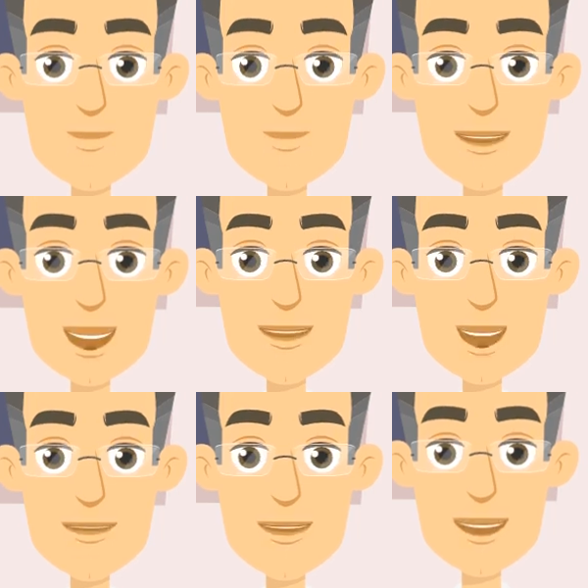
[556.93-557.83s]
Accurate
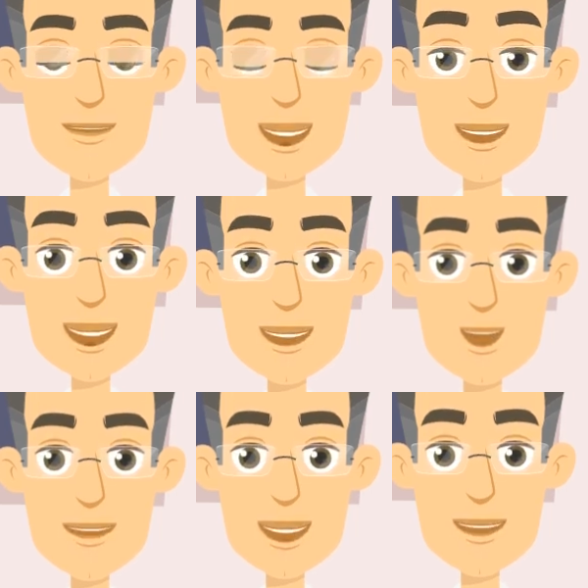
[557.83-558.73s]
diagnosis is
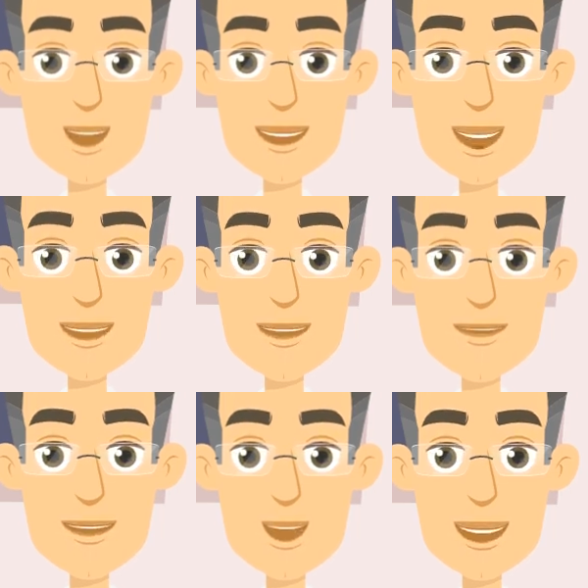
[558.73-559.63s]
crucial to determine
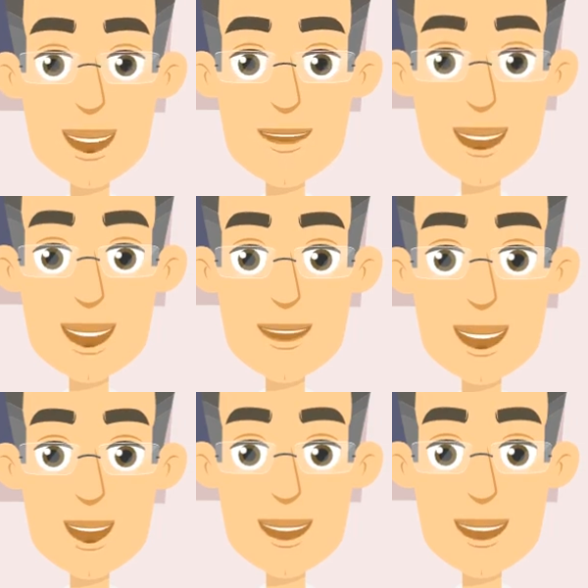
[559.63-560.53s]
the appropriate
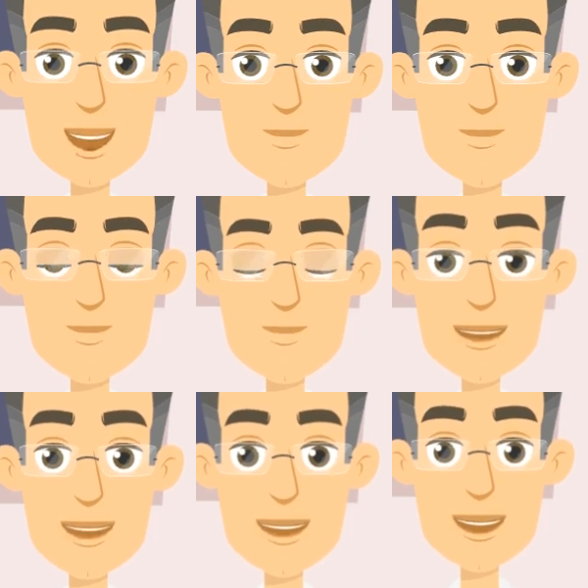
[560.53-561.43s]
treatment plan.
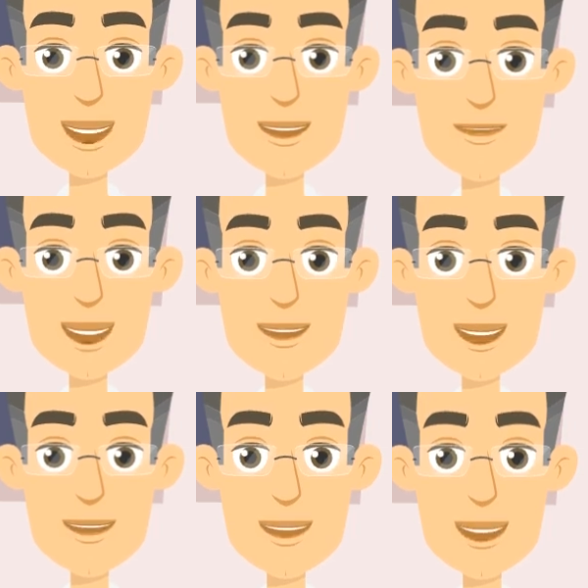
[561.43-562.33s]
It helps guide
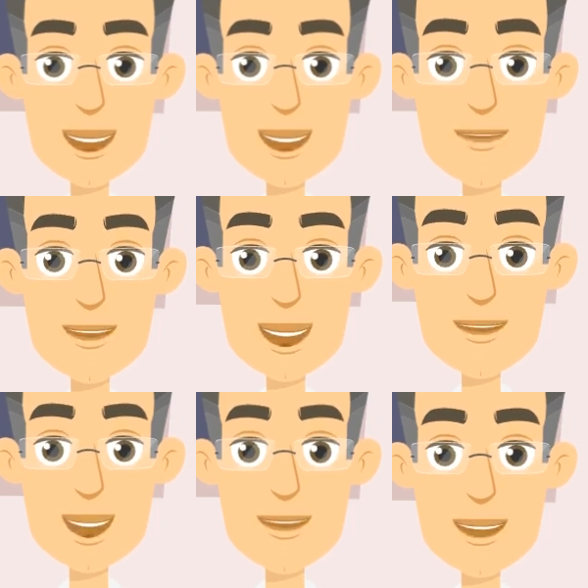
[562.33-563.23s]
decisions regarding
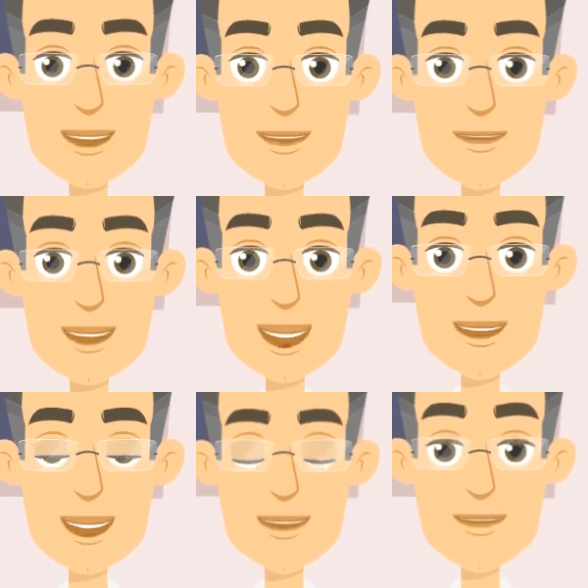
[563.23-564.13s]
conservative measures
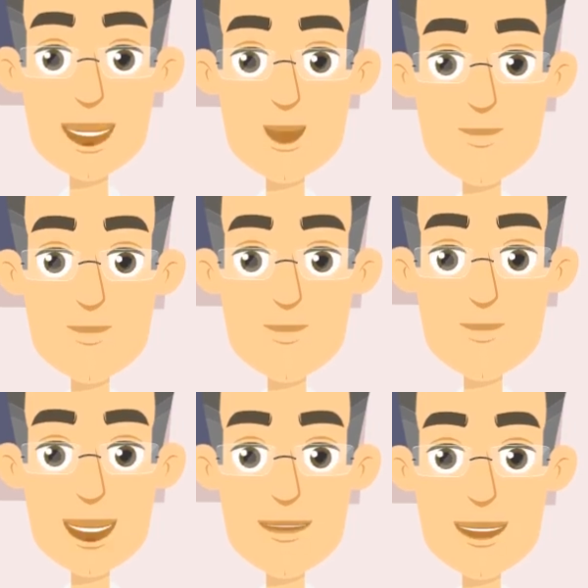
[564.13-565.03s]
like rest,
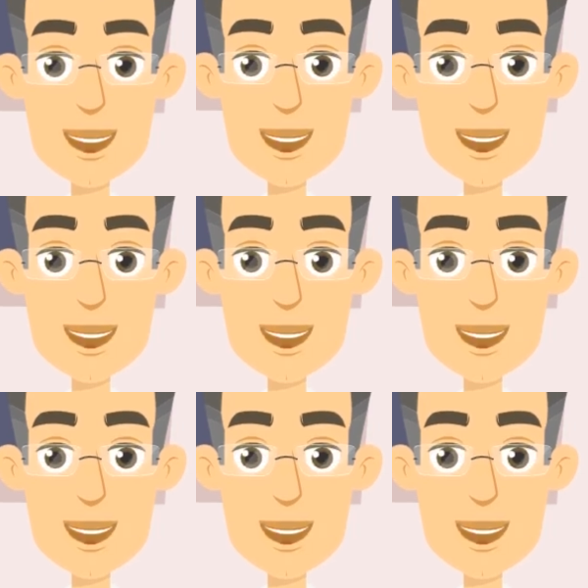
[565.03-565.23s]
ice,